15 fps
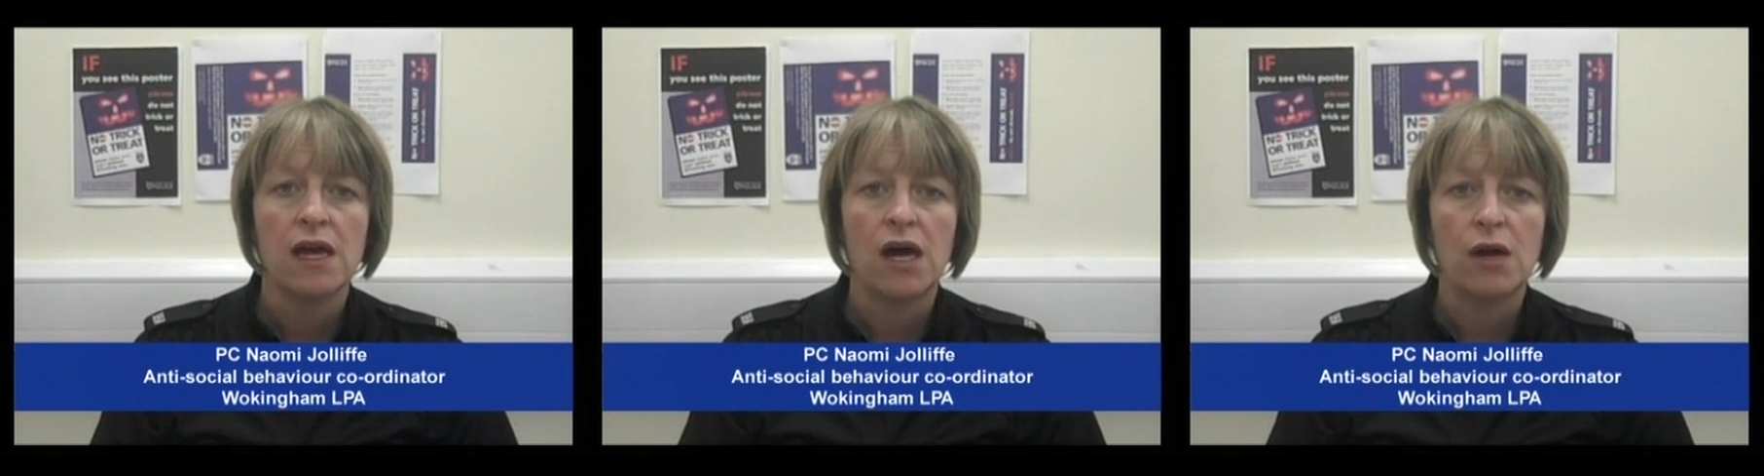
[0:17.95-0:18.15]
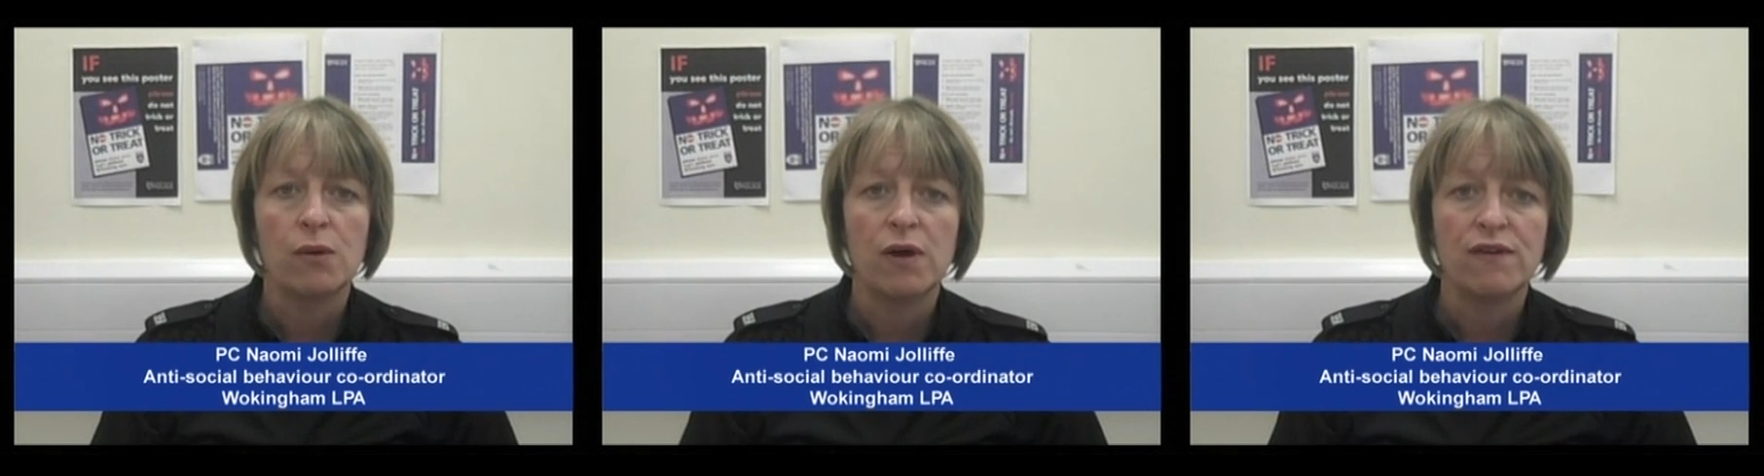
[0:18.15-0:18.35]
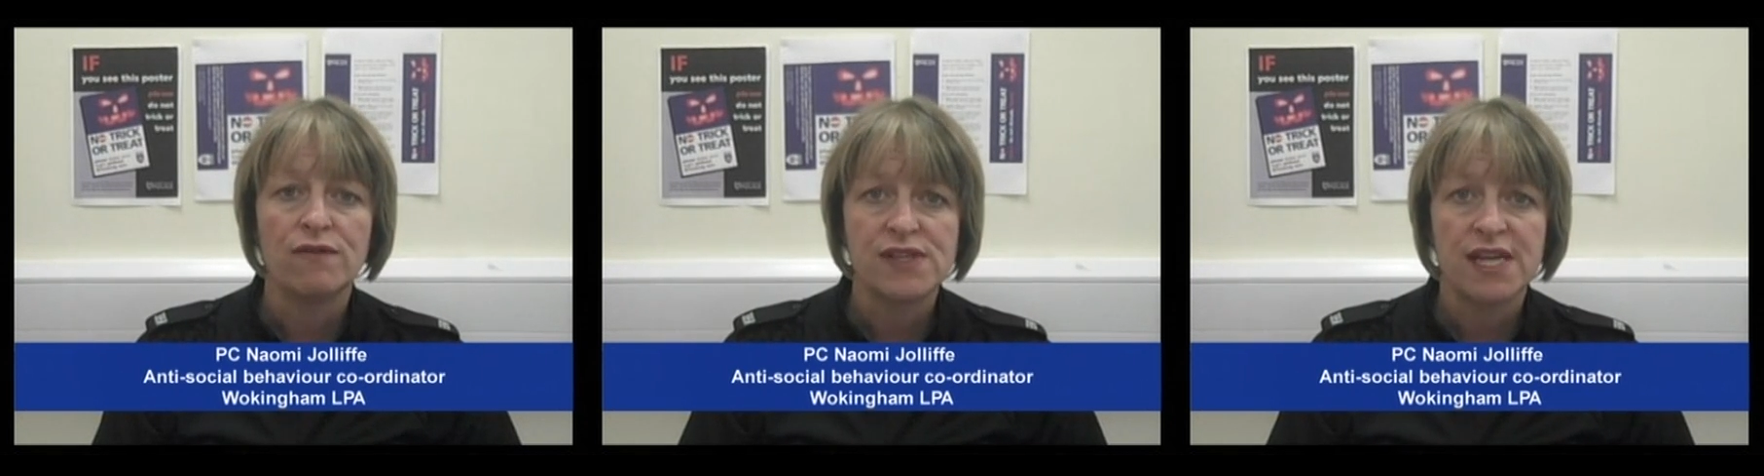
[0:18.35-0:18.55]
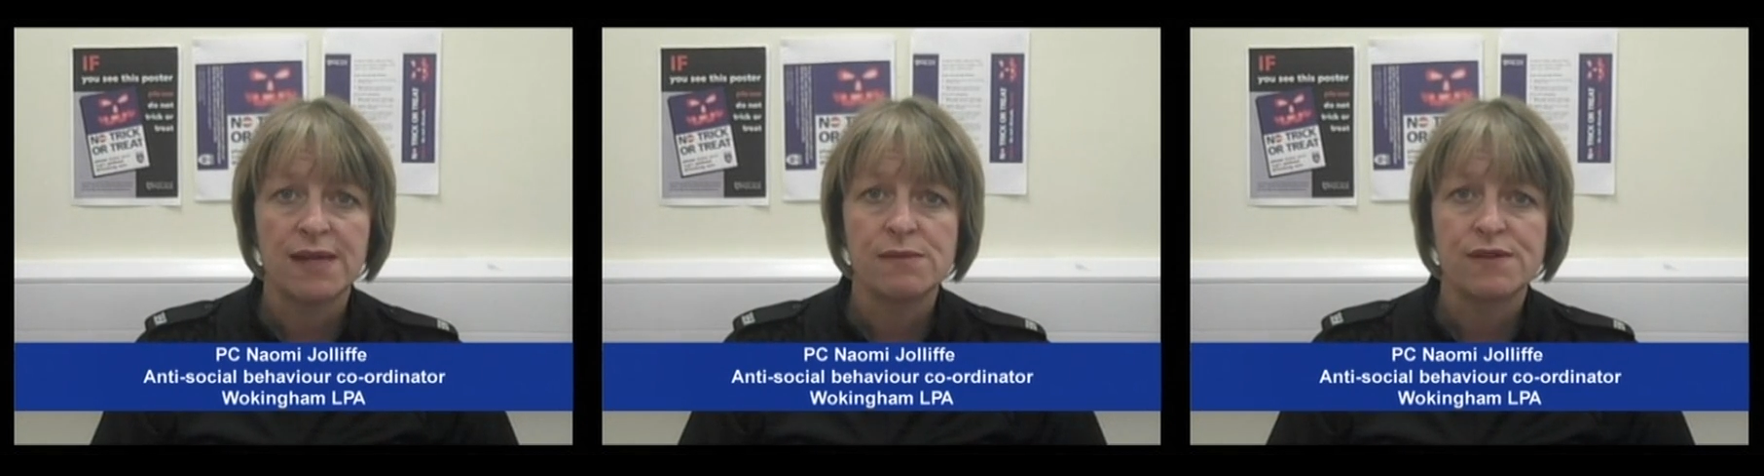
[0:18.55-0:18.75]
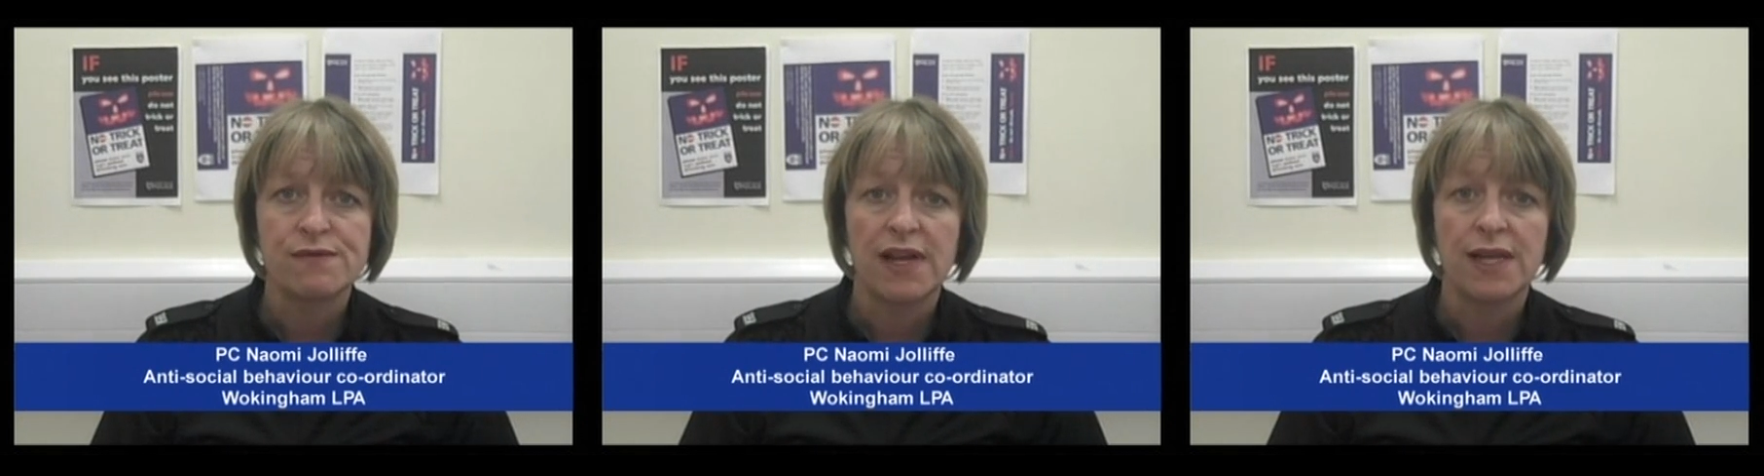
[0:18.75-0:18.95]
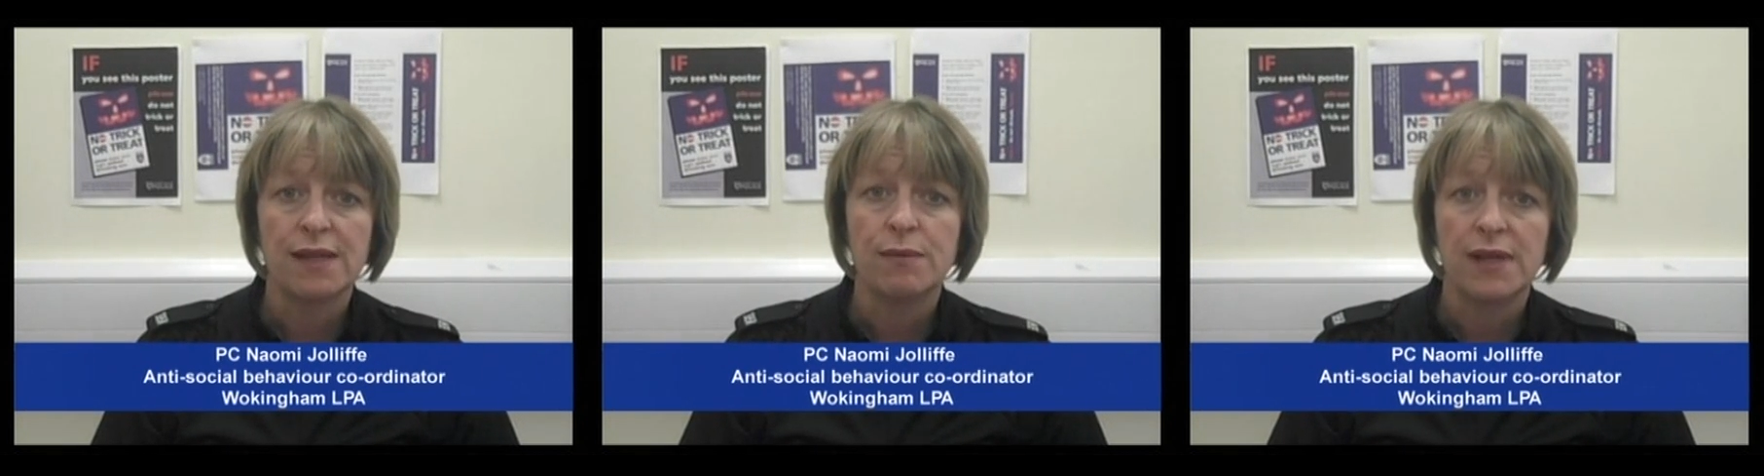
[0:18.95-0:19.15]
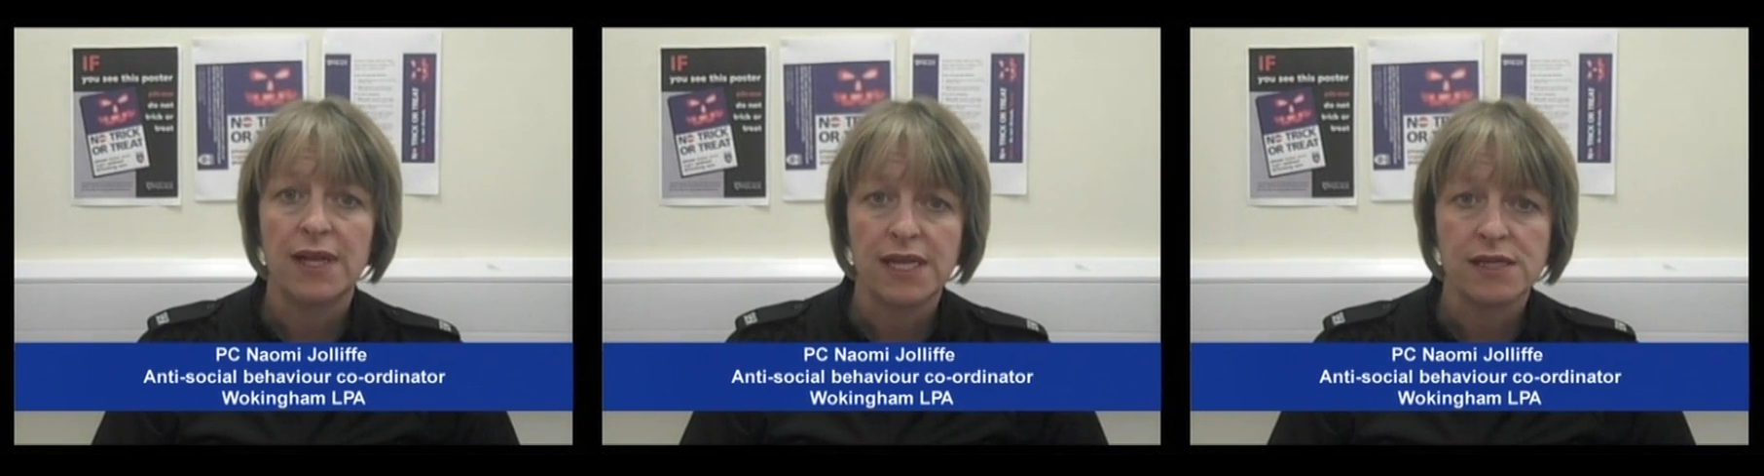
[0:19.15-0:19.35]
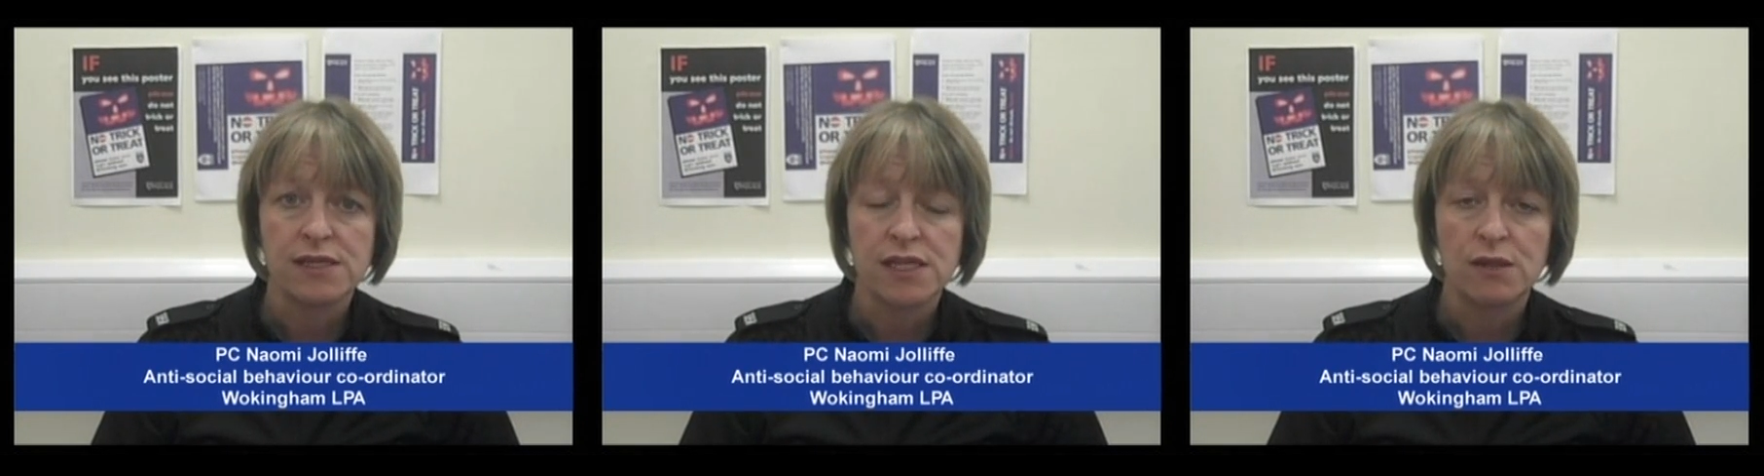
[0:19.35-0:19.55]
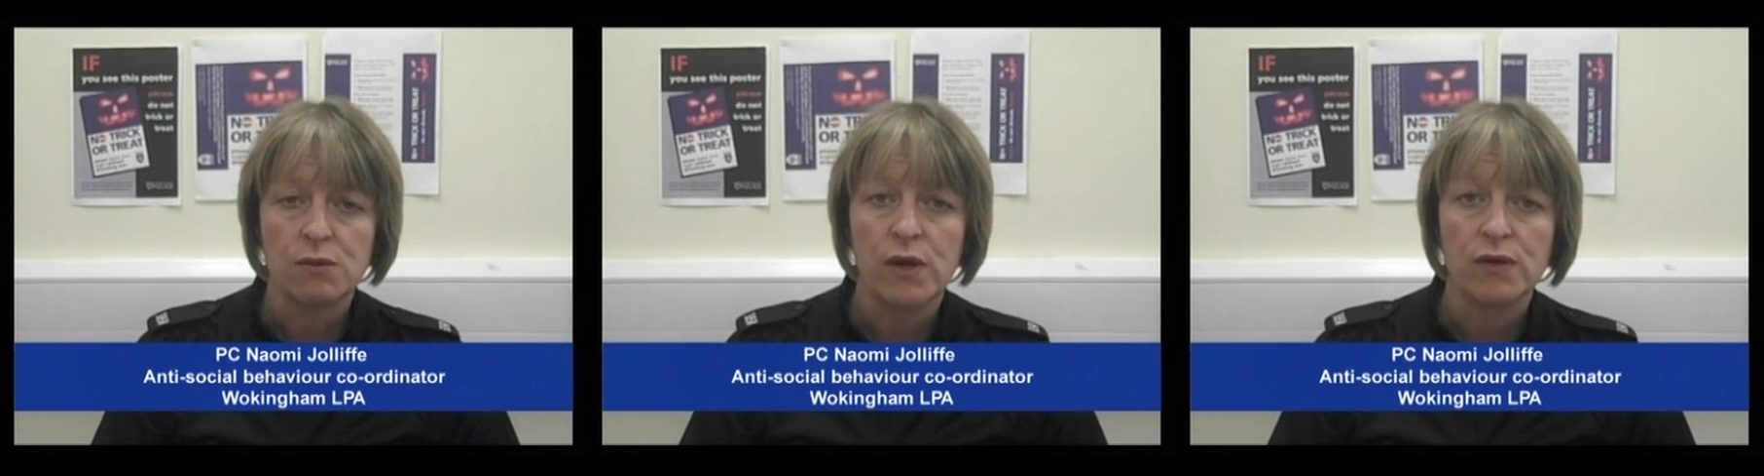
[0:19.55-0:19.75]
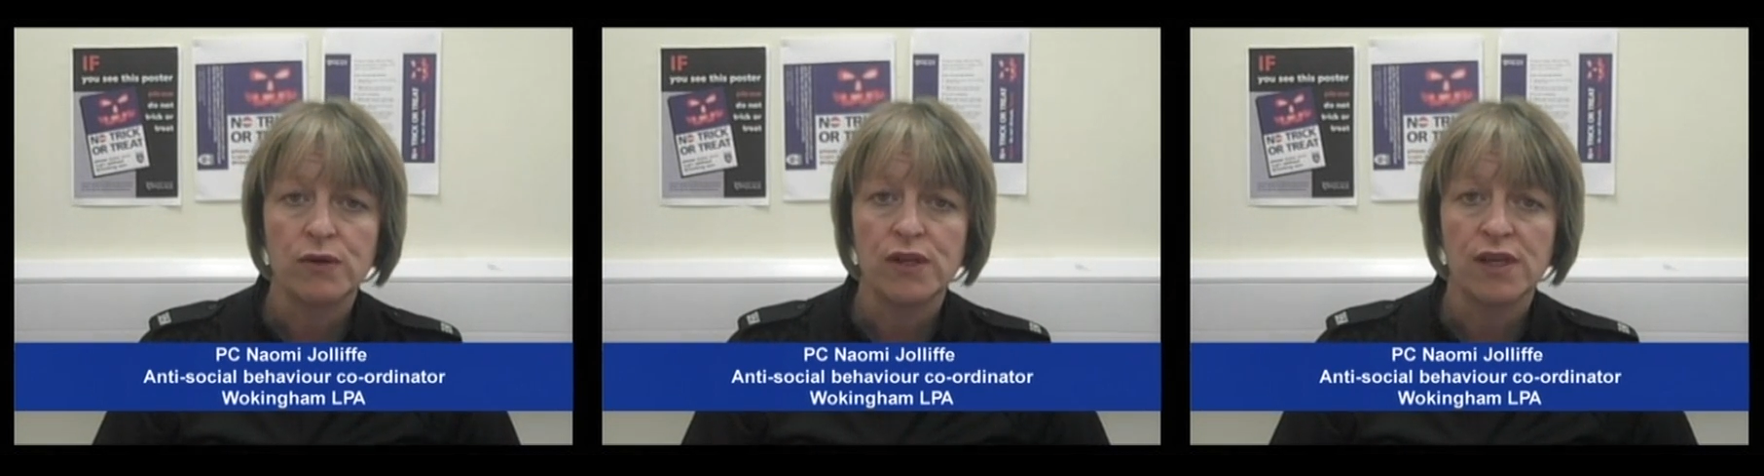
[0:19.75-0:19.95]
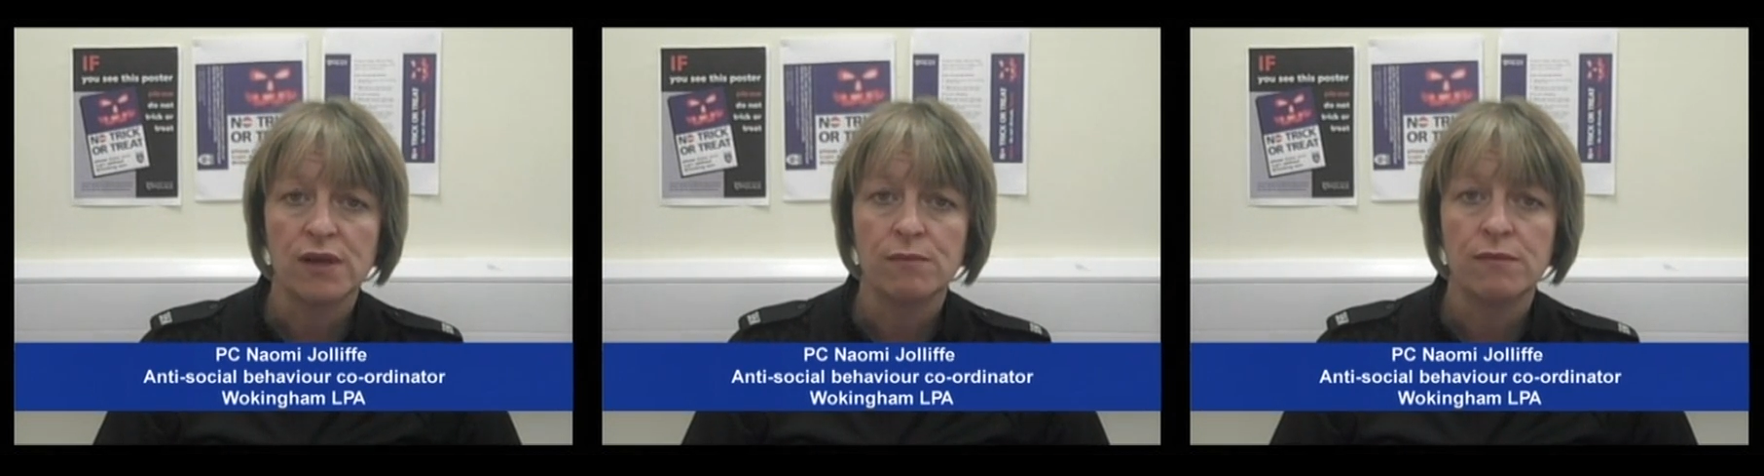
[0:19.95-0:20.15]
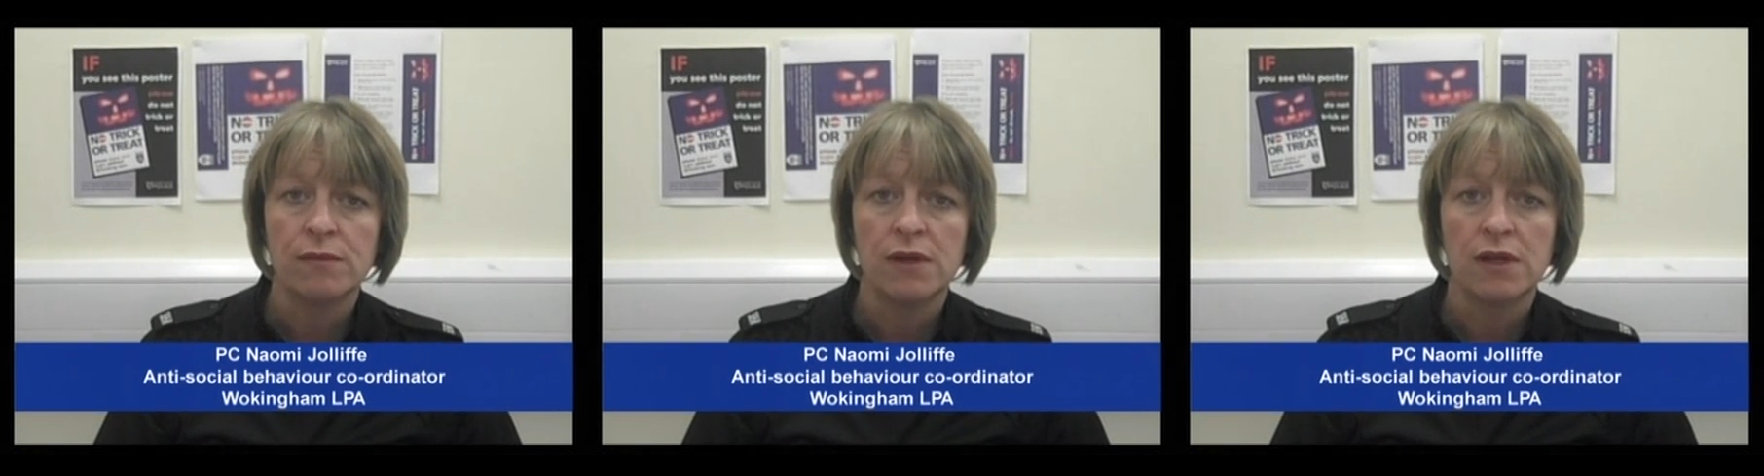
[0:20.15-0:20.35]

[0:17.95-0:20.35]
I work for Thames Valley Police in the Wokingham